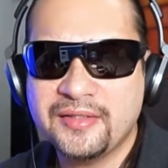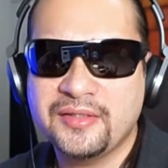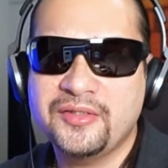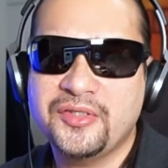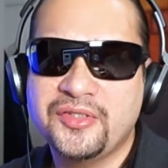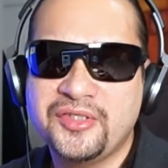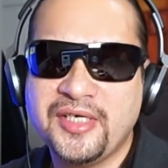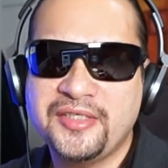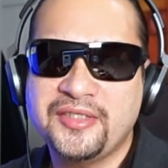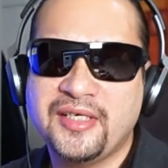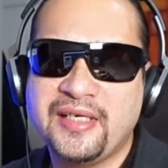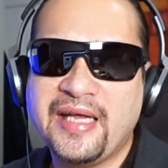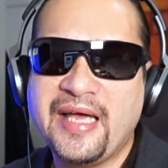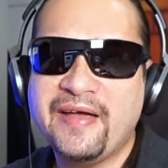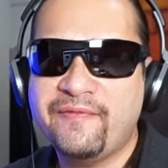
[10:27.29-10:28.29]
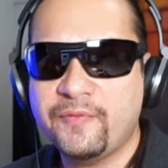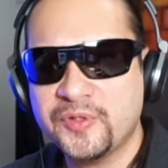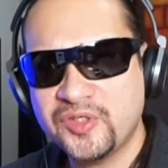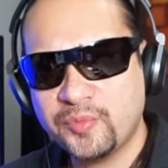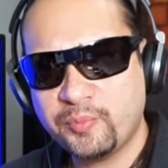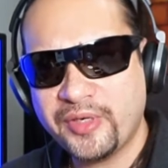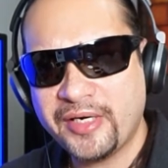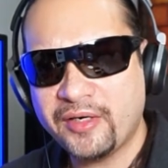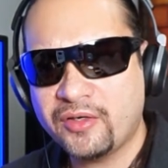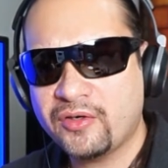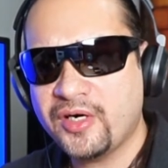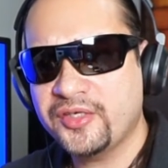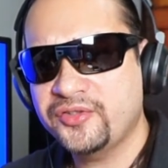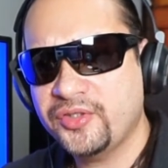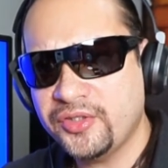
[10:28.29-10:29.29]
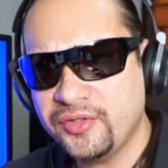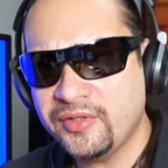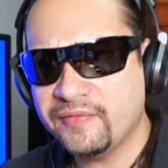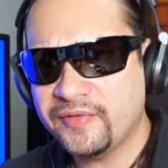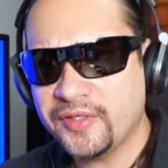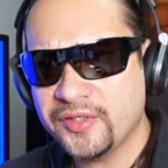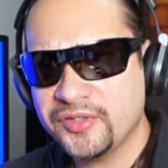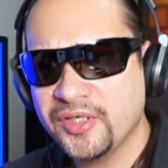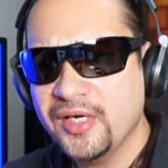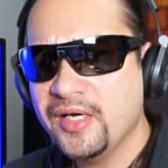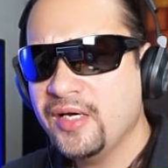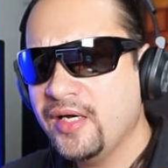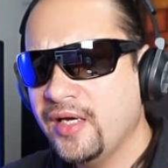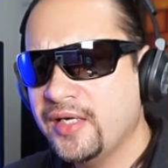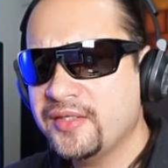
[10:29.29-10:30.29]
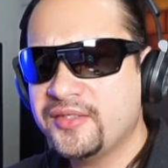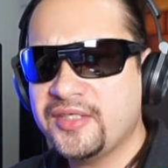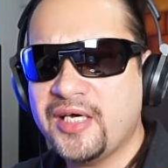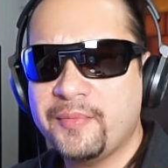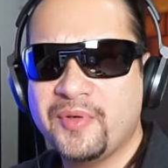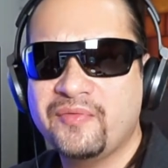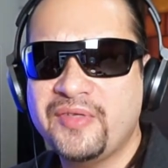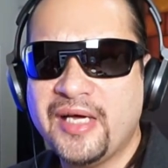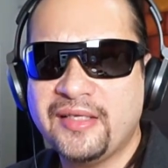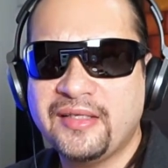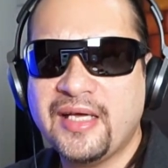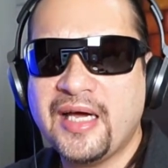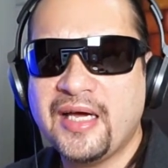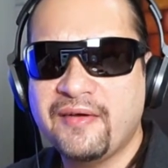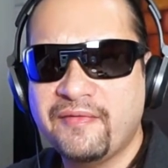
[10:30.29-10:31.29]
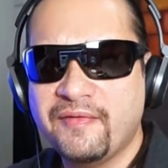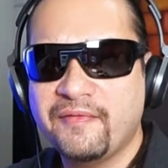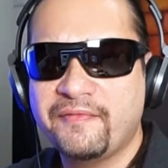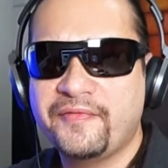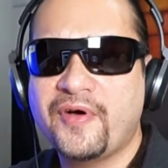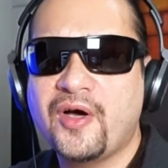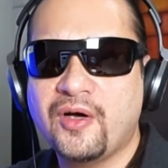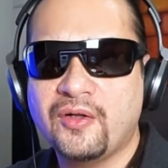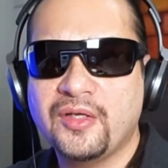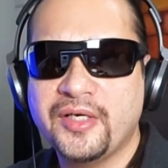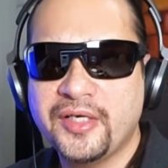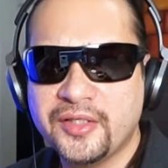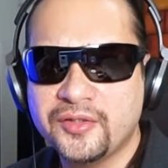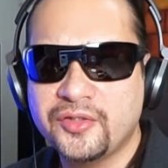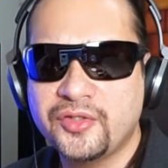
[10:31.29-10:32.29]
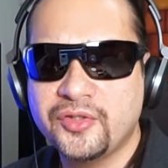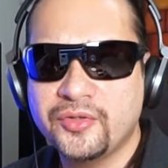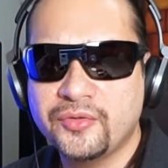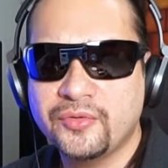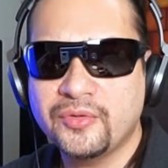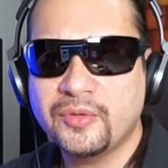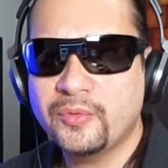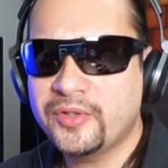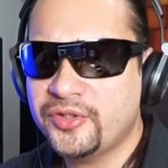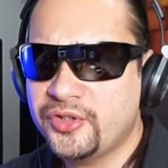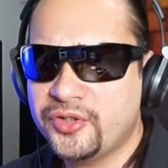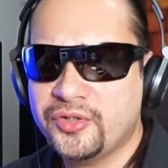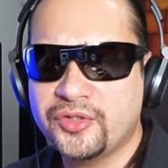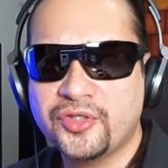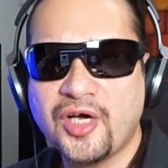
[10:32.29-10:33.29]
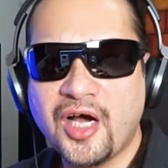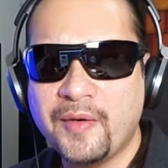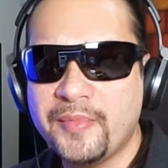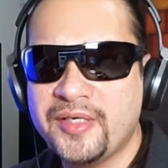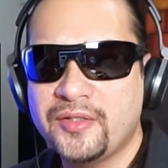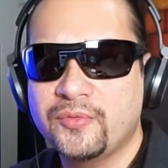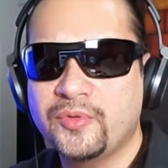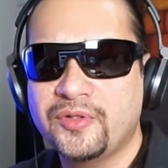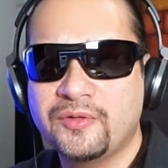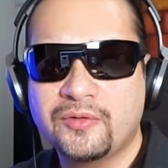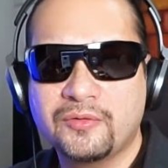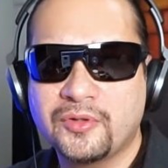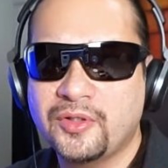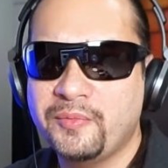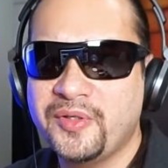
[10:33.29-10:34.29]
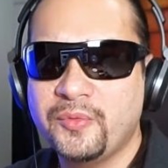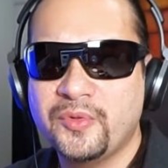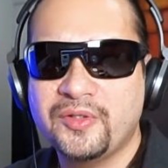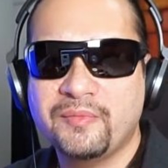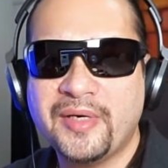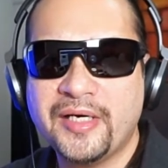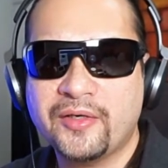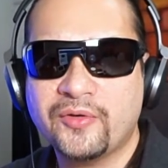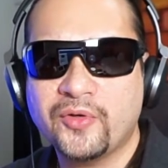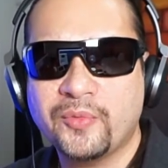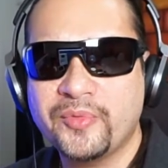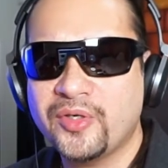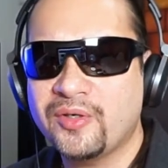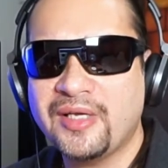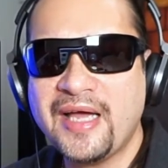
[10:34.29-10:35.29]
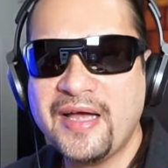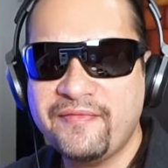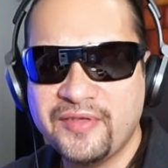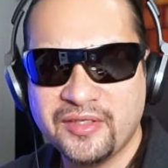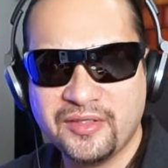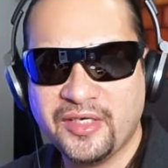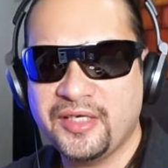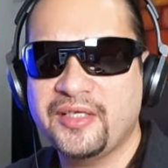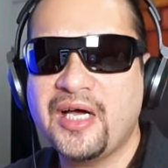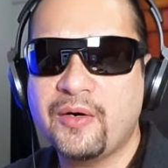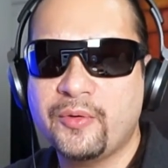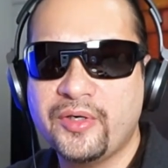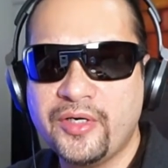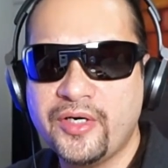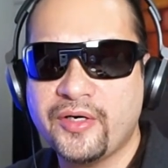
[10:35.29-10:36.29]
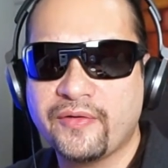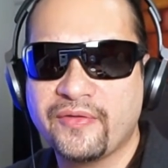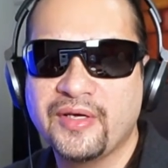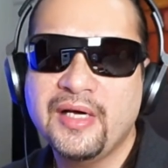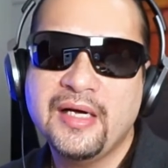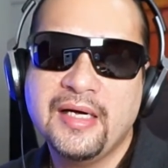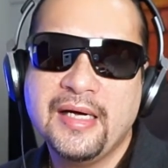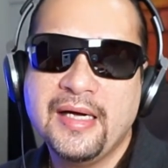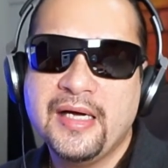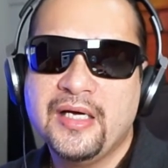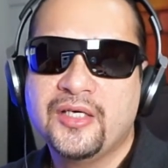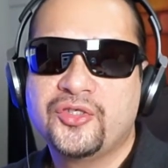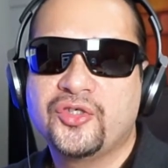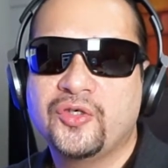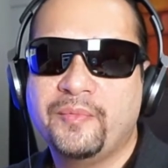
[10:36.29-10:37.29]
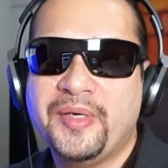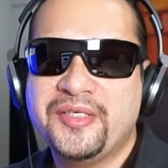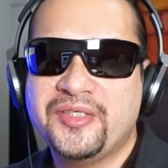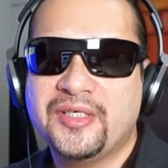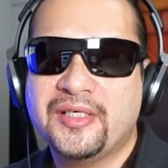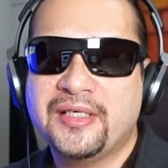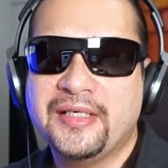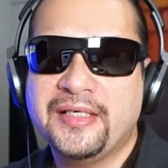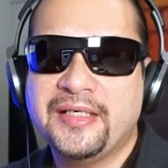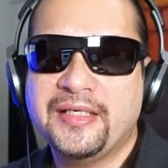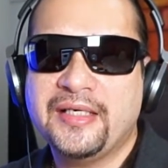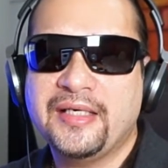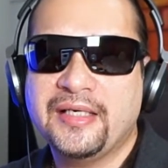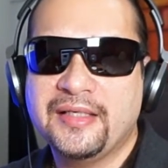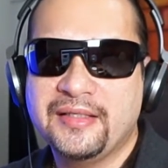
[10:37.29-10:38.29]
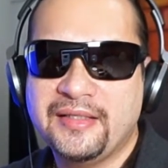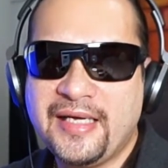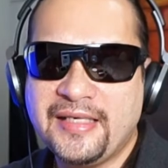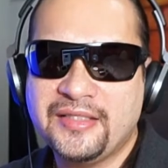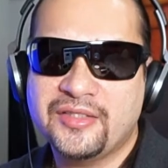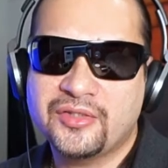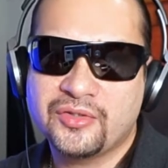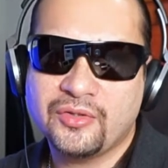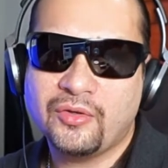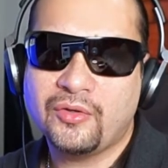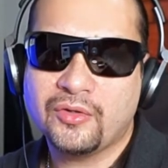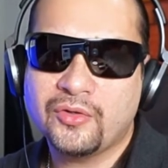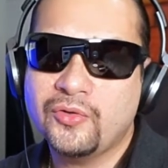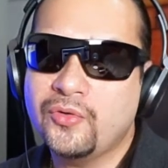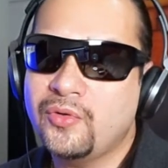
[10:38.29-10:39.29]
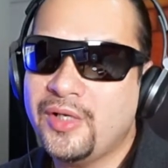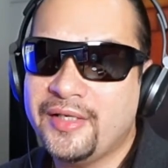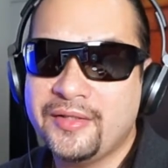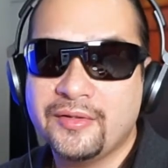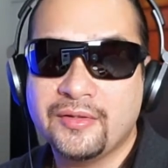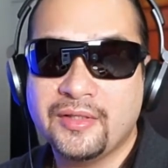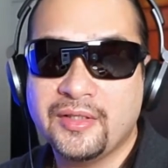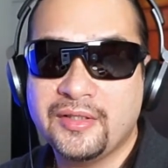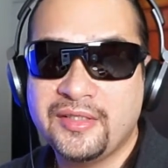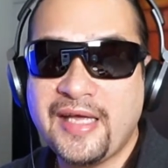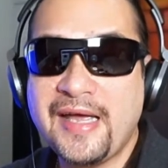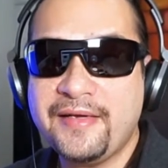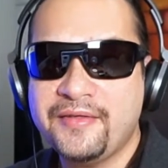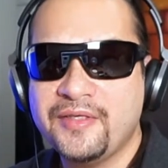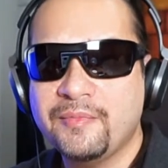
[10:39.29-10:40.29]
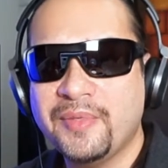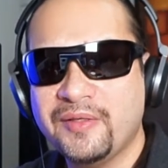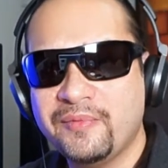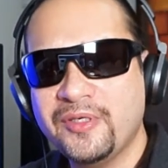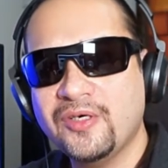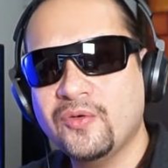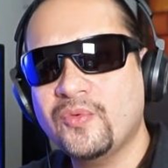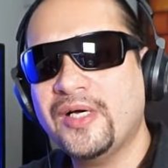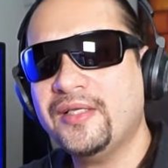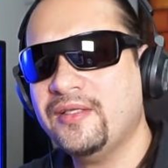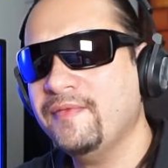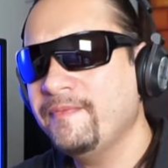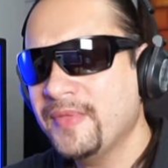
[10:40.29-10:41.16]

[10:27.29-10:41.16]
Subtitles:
It just says the life was spread across the universe, and some of that life fall into, which is comet, could be with microbial life that hit our Earth. So basically, that's all cool and dandy, but you know what?